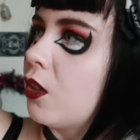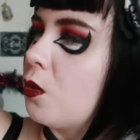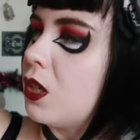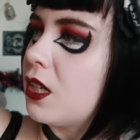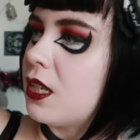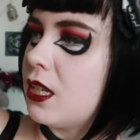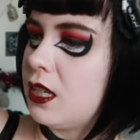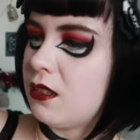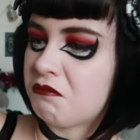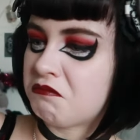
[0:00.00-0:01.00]

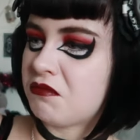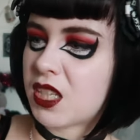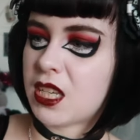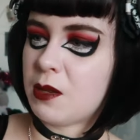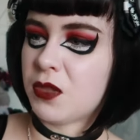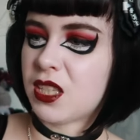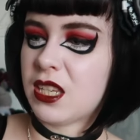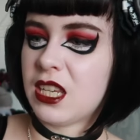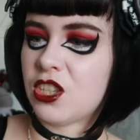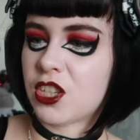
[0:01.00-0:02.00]
Quality seems
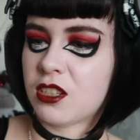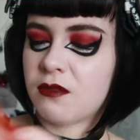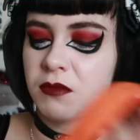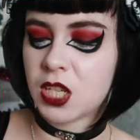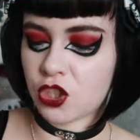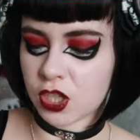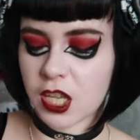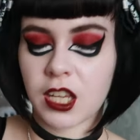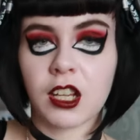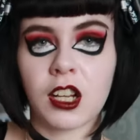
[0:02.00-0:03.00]
decent. It's just
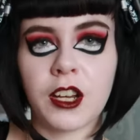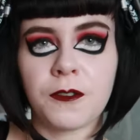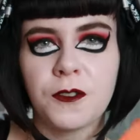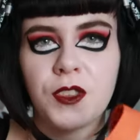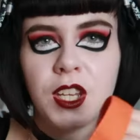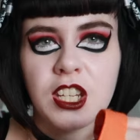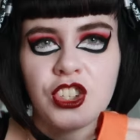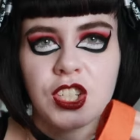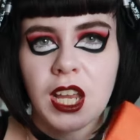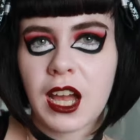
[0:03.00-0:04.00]
like a kind of
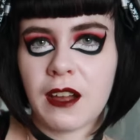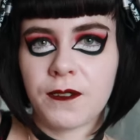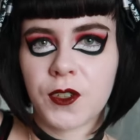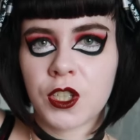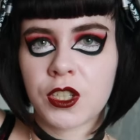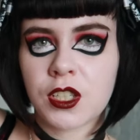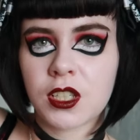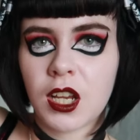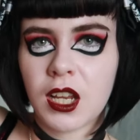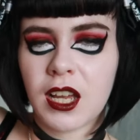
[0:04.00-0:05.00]
thinnish canvas,
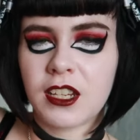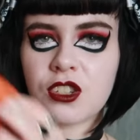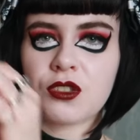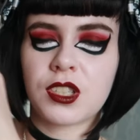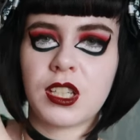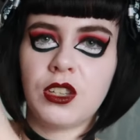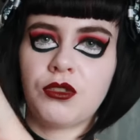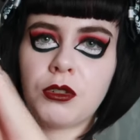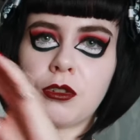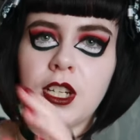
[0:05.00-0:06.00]
and it's not
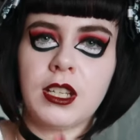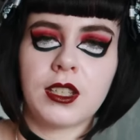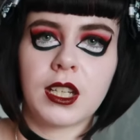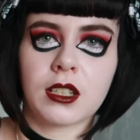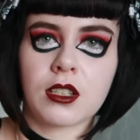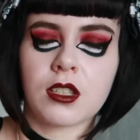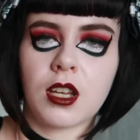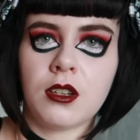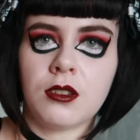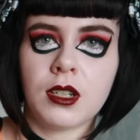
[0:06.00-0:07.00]
see-through or anything.
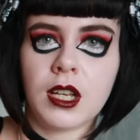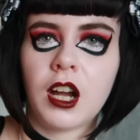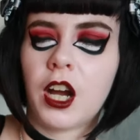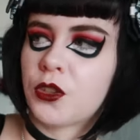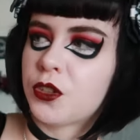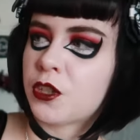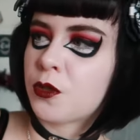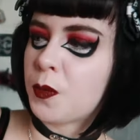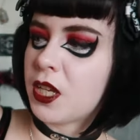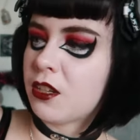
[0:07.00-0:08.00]
So I thought this
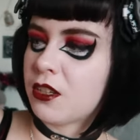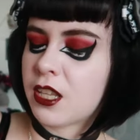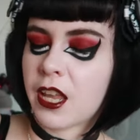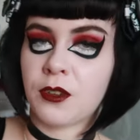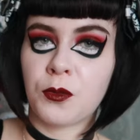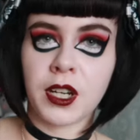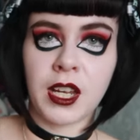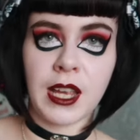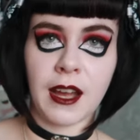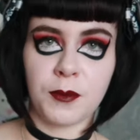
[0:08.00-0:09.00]
would be good, like when
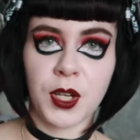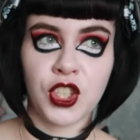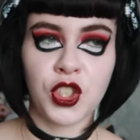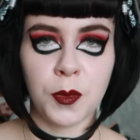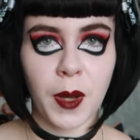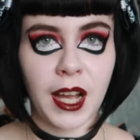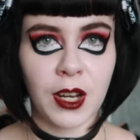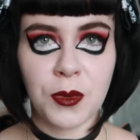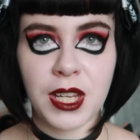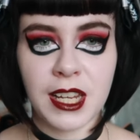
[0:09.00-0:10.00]
I have my super
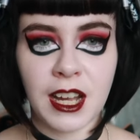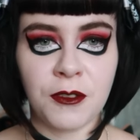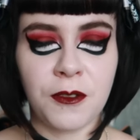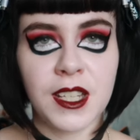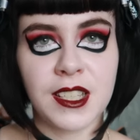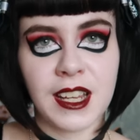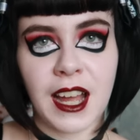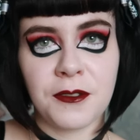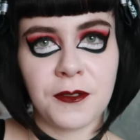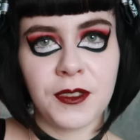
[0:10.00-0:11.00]
Halloween-y outfits, to
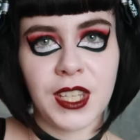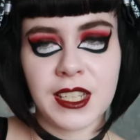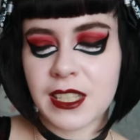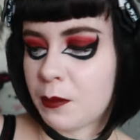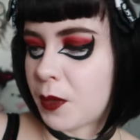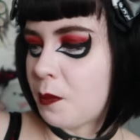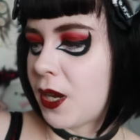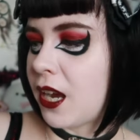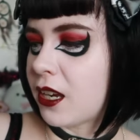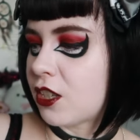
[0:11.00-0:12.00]
have this in my
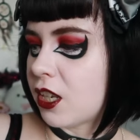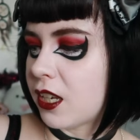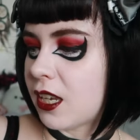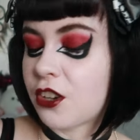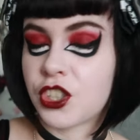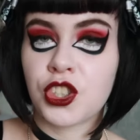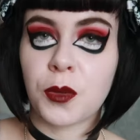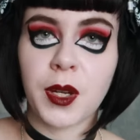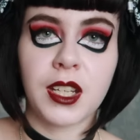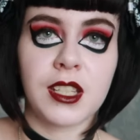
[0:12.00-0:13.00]
bag to like carry
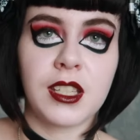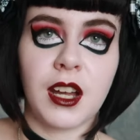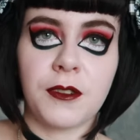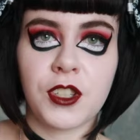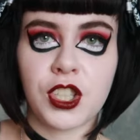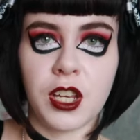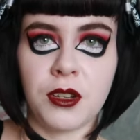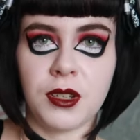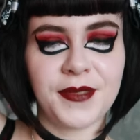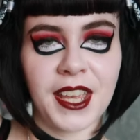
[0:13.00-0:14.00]
shopping and stuff.
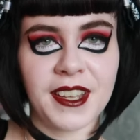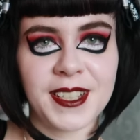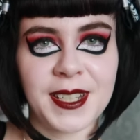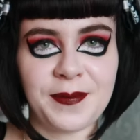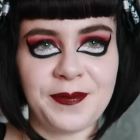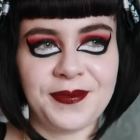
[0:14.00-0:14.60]
So yes,